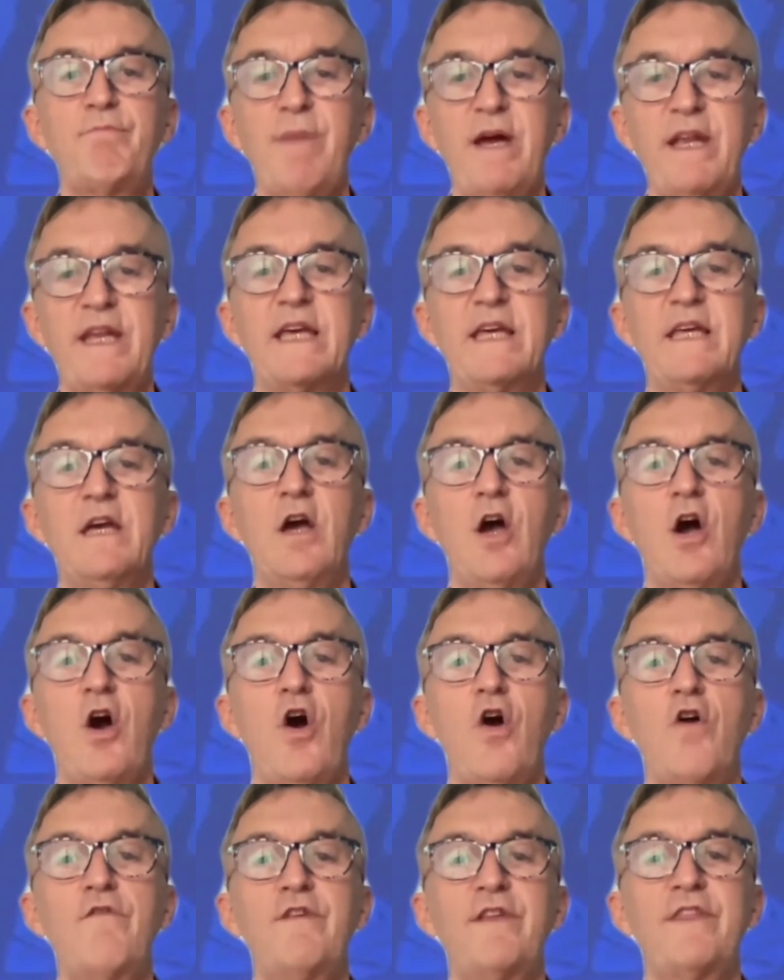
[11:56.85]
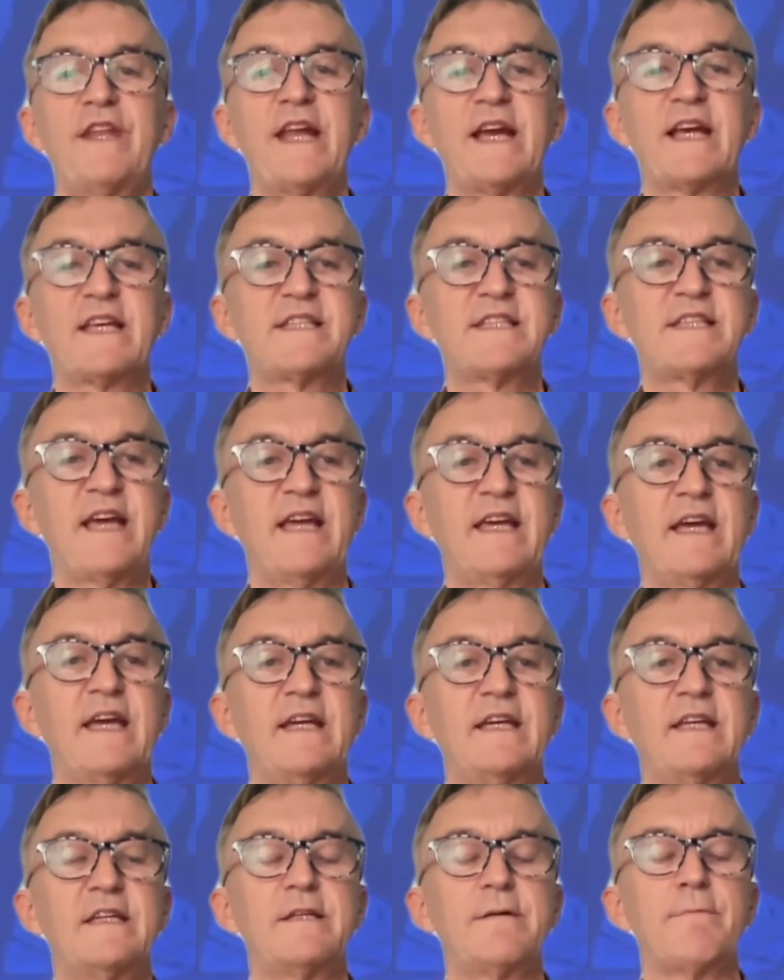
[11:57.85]
money over the next
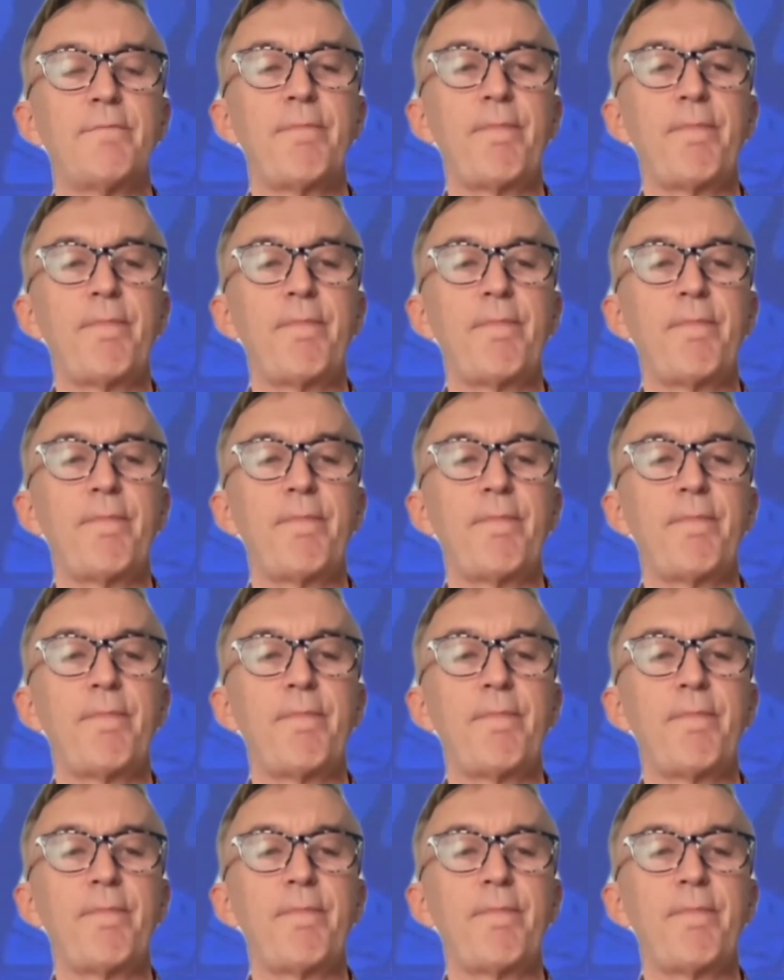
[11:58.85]
decade.